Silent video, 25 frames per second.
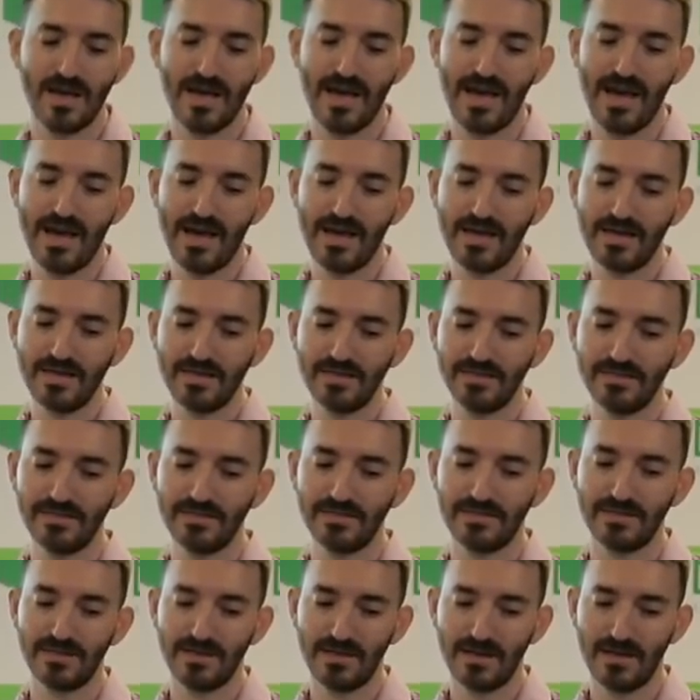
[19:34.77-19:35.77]

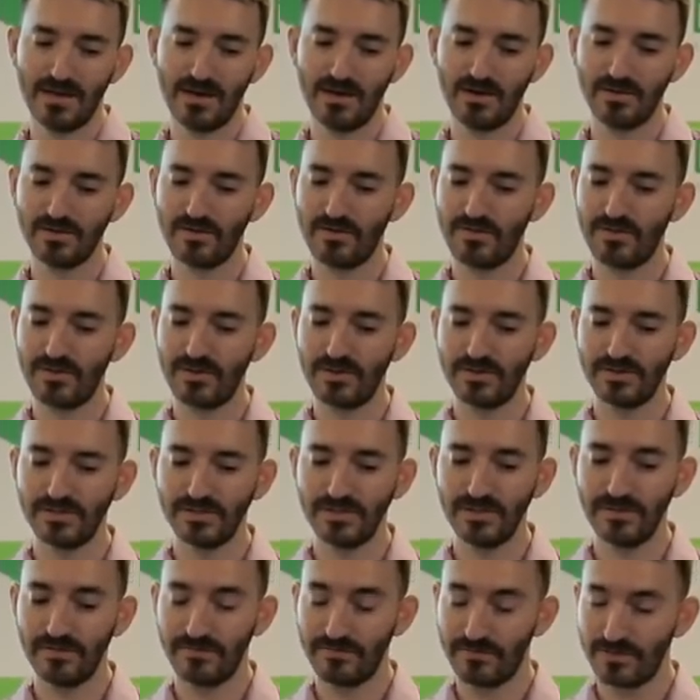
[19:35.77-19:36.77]
And on the
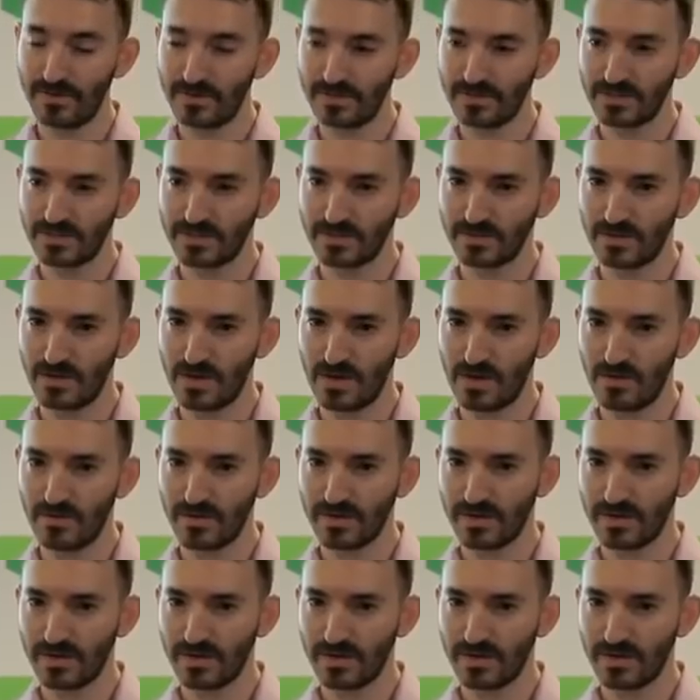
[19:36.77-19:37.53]
31st,